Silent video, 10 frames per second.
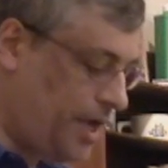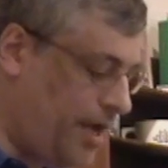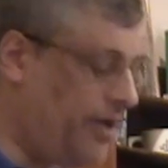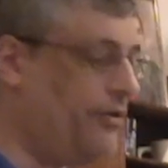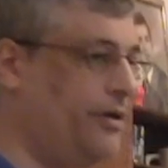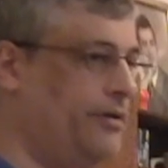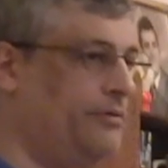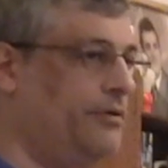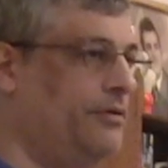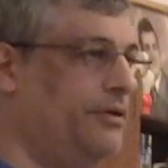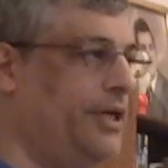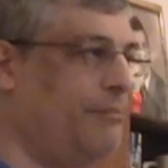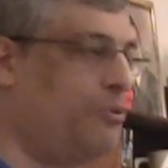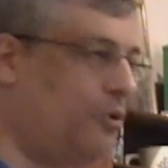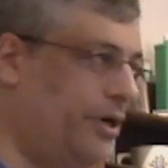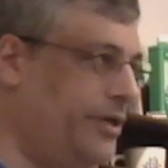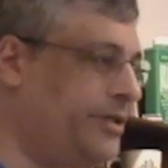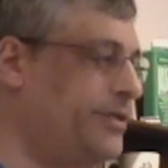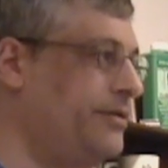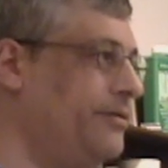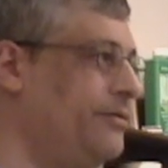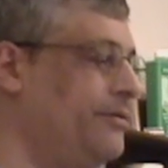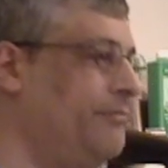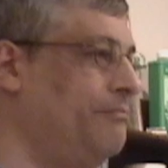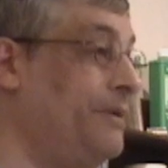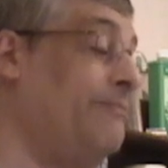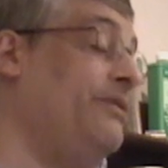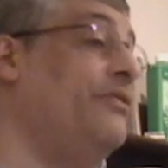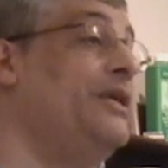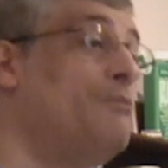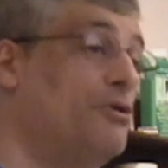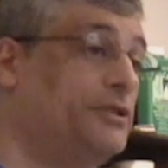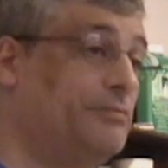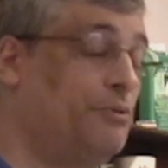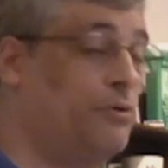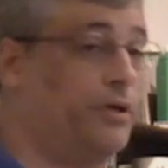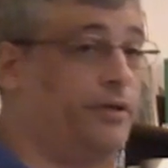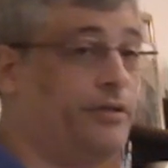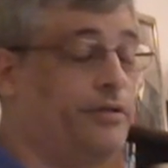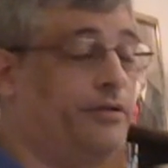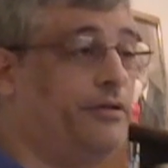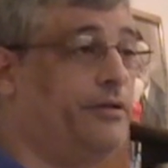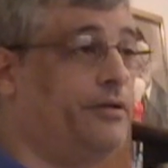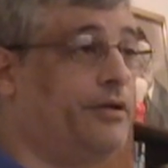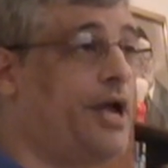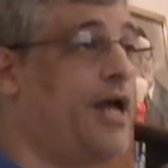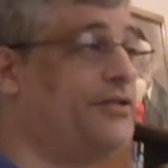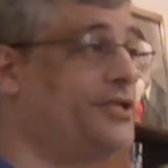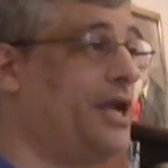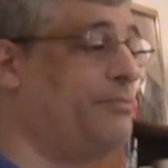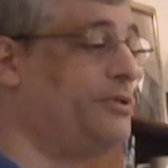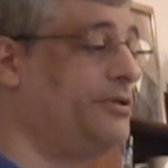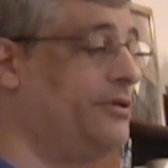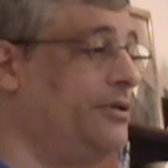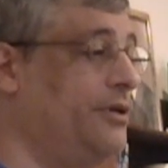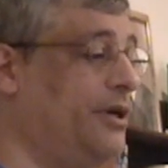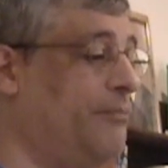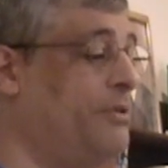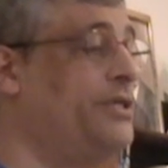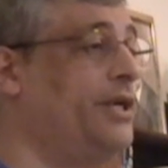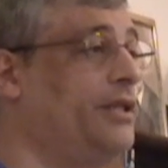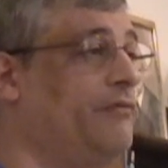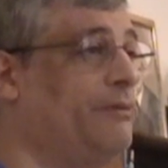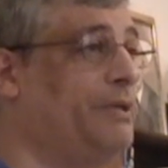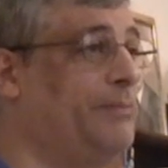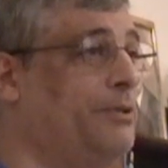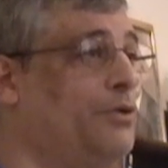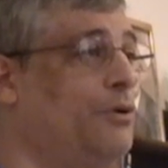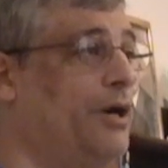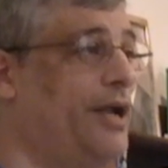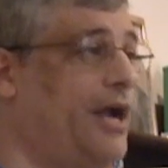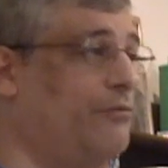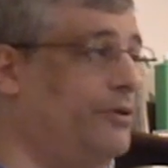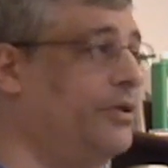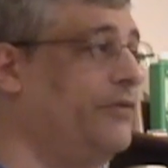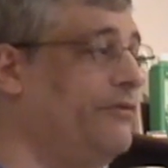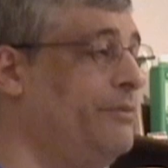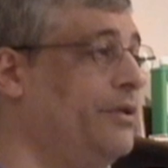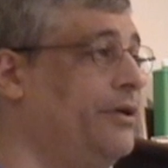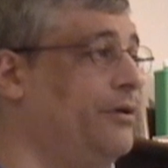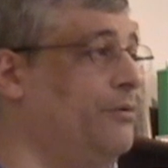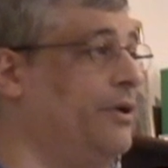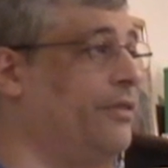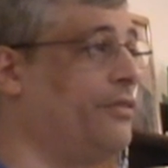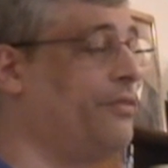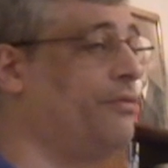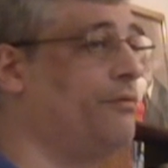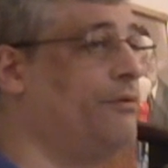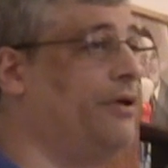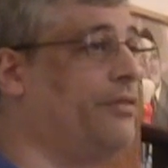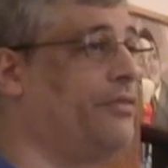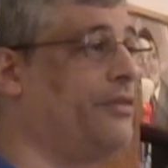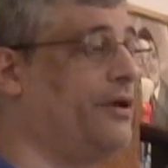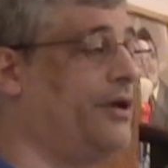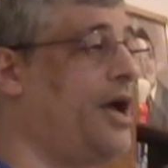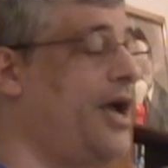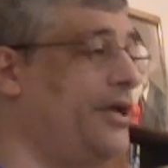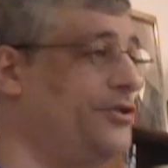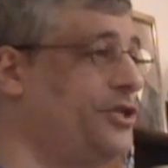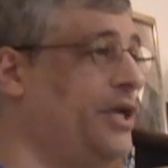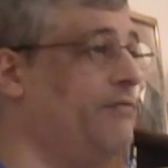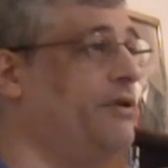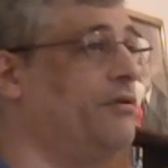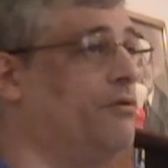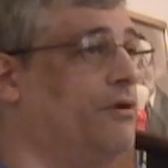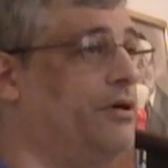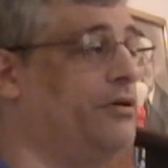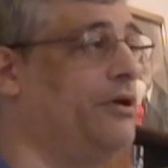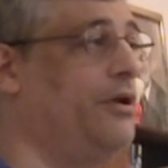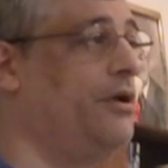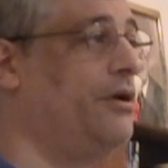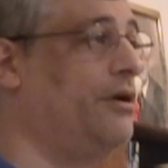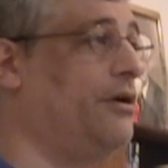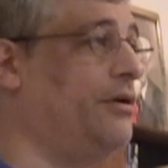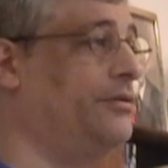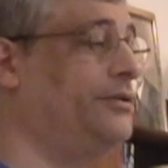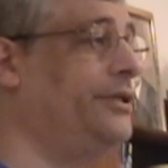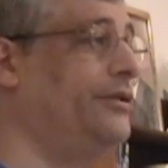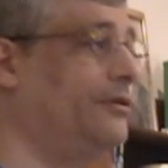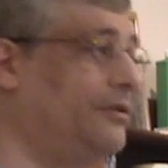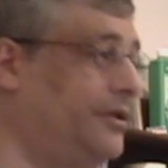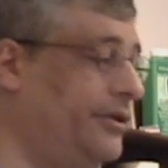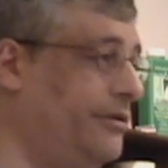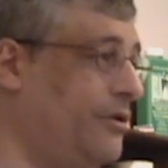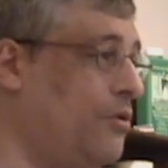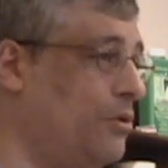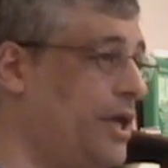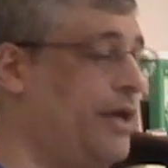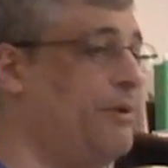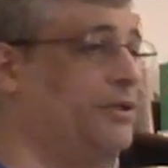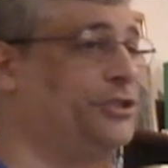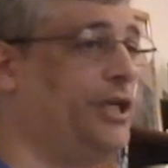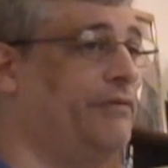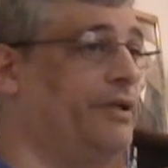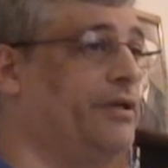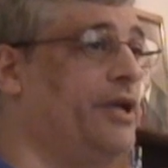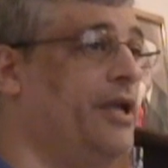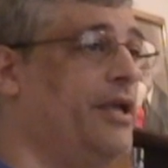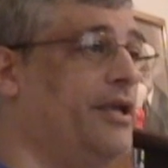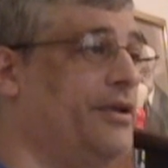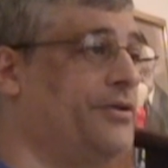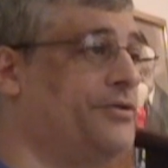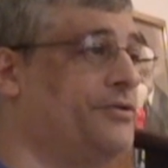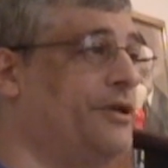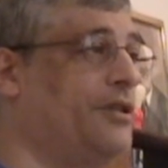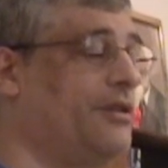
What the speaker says: Another important, maybe the most important concept, particularly for people who are not really familiar with high-end shaving or didn't learn a whole lot about shaving, is